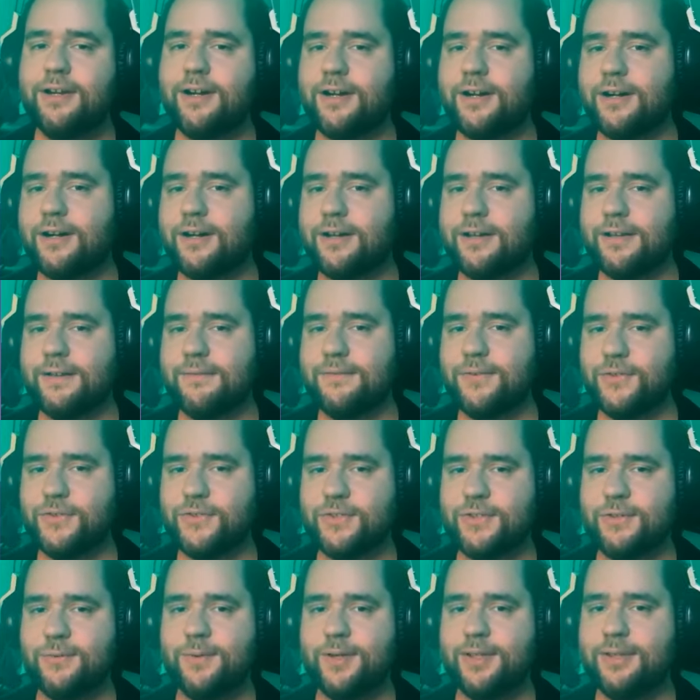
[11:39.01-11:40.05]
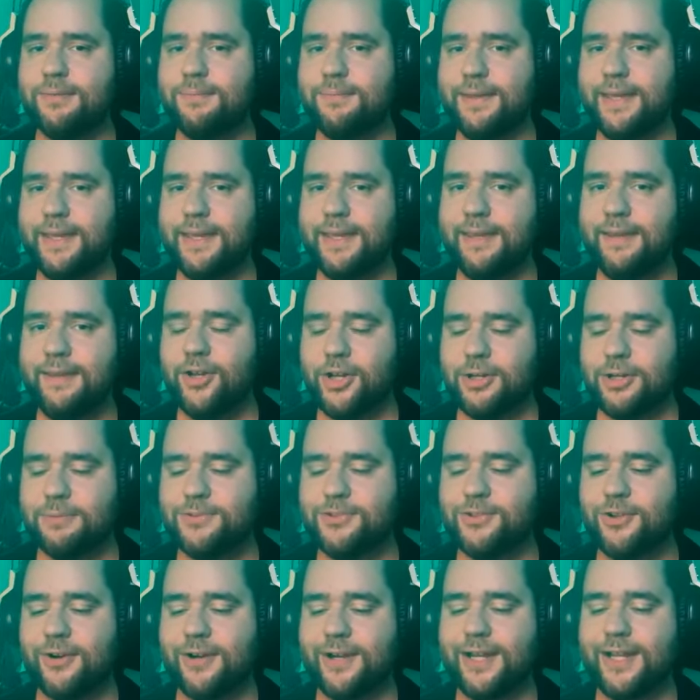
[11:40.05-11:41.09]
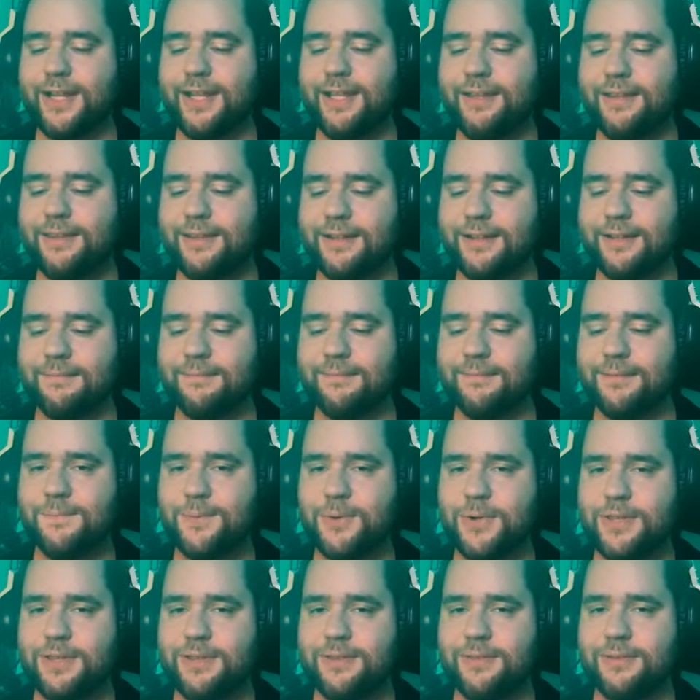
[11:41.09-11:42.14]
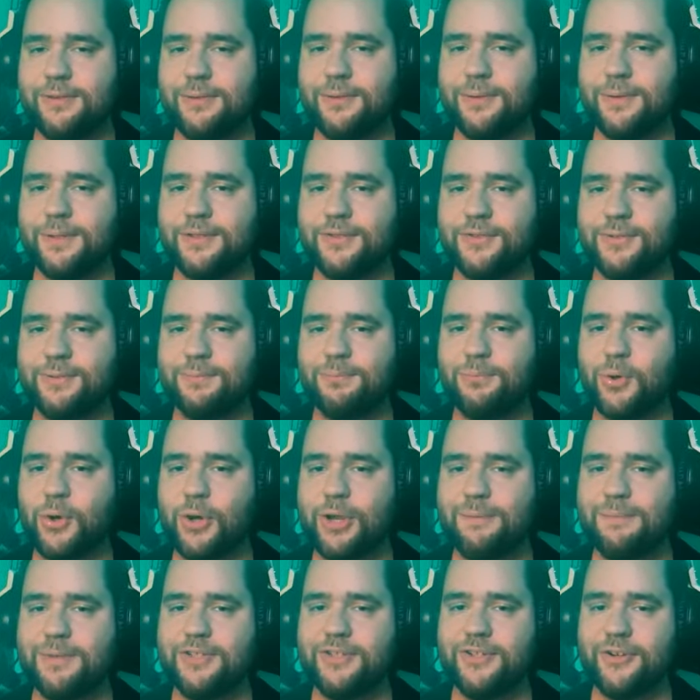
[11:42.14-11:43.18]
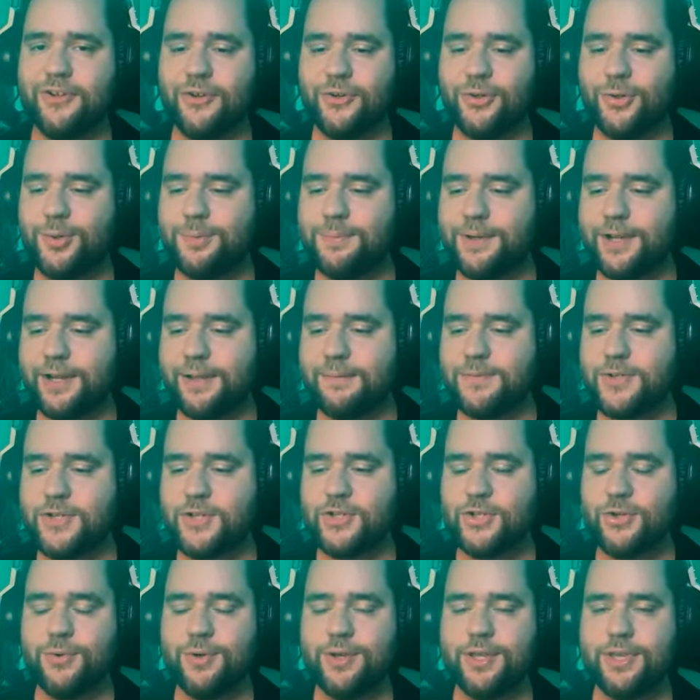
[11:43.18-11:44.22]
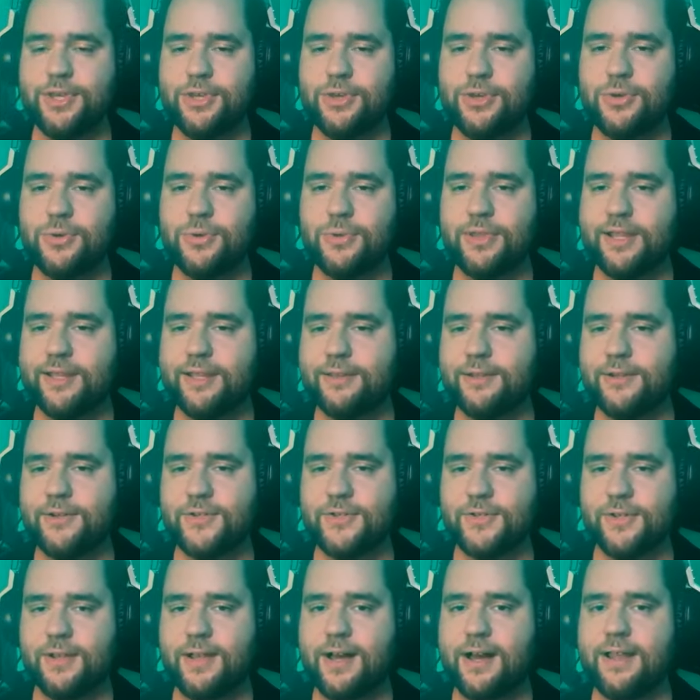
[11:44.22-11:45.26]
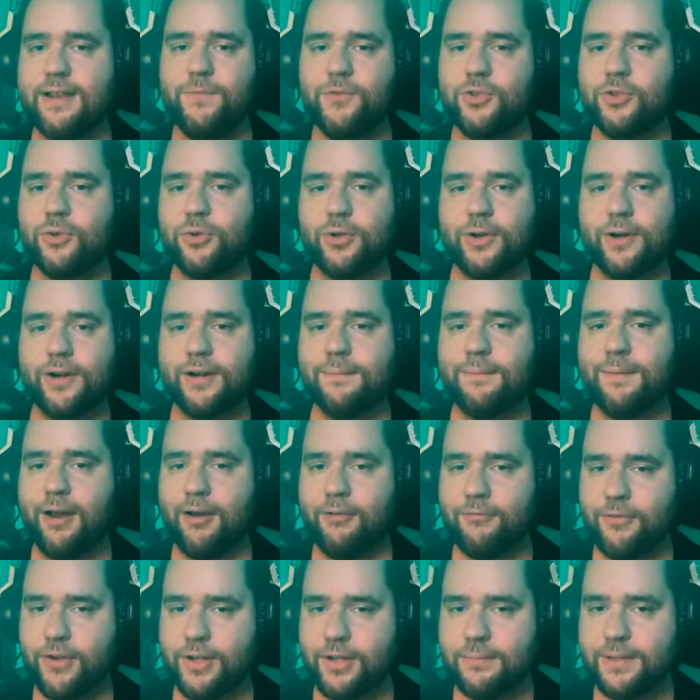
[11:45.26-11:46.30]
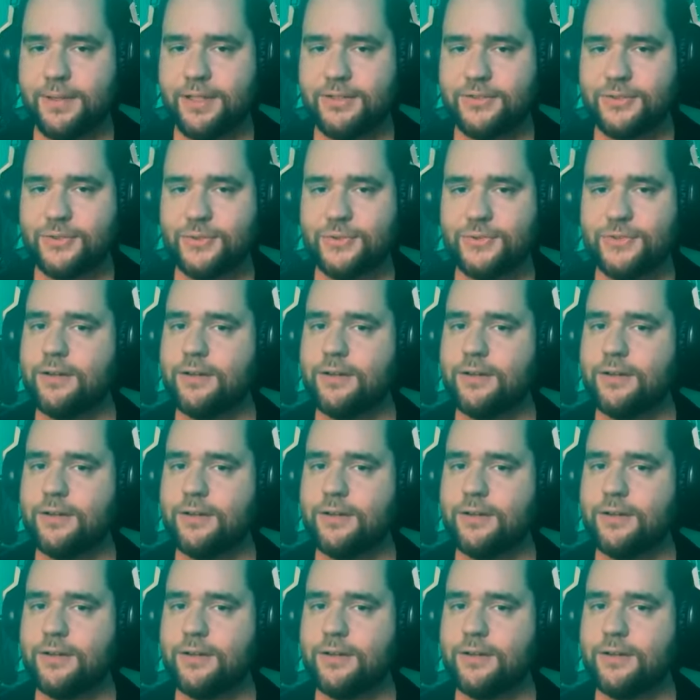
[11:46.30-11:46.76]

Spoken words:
If you're still with me, I'm sorry that I'm putting you through this boring material, but I'm just showing you that there's a lot to learn about fundamentals.